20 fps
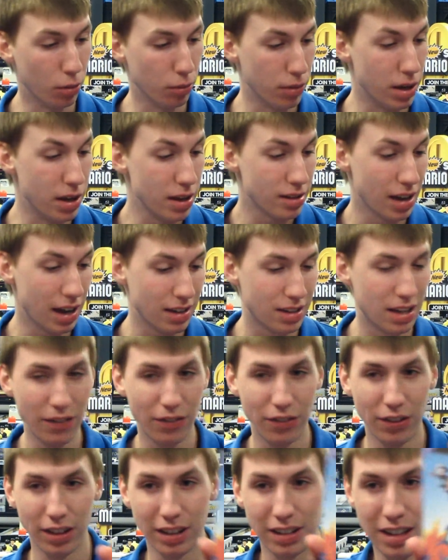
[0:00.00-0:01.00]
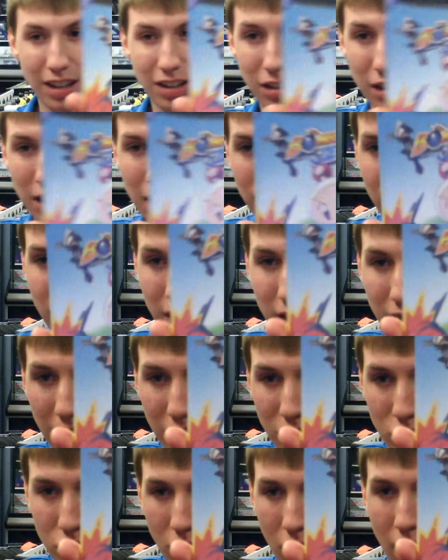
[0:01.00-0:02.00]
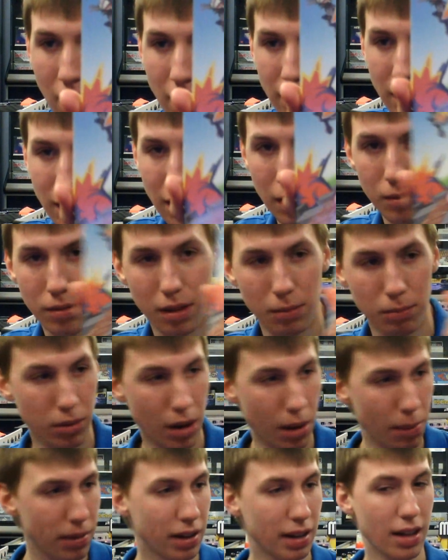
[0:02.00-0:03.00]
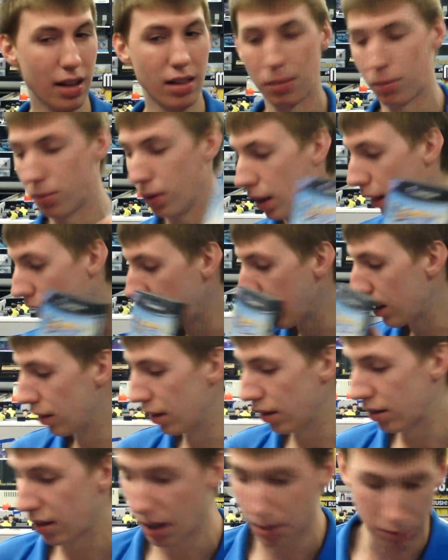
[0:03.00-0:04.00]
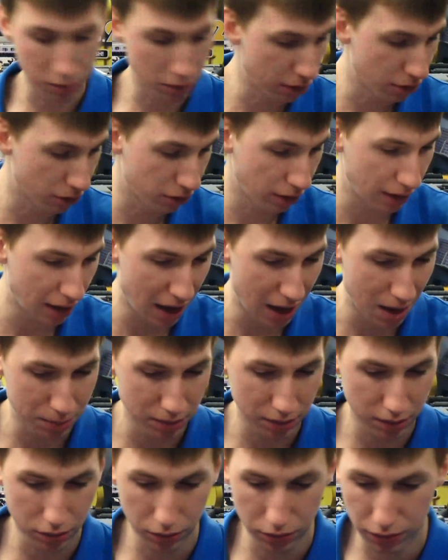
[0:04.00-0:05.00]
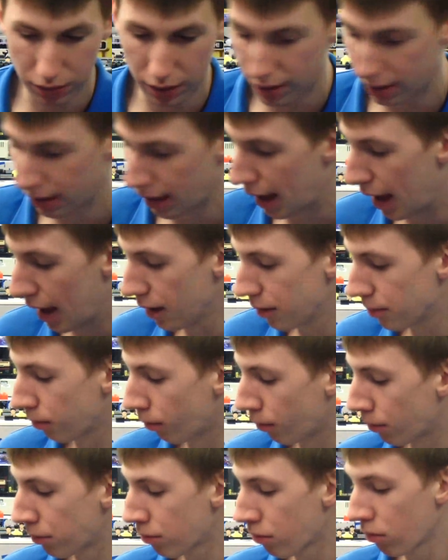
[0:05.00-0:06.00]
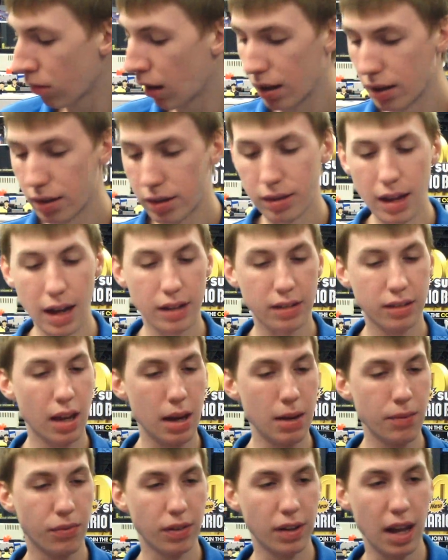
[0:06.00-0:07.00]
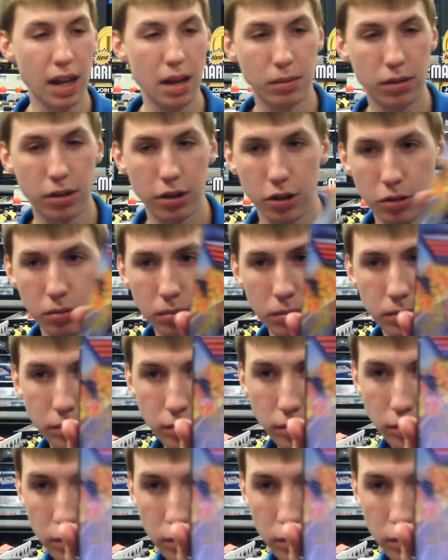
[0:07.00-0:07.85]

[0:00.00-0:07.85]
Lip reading: means I definitely need to give this a shot, and I'm probably going to end up really liking this game. So I was really happy to find that. Next game for GameCube,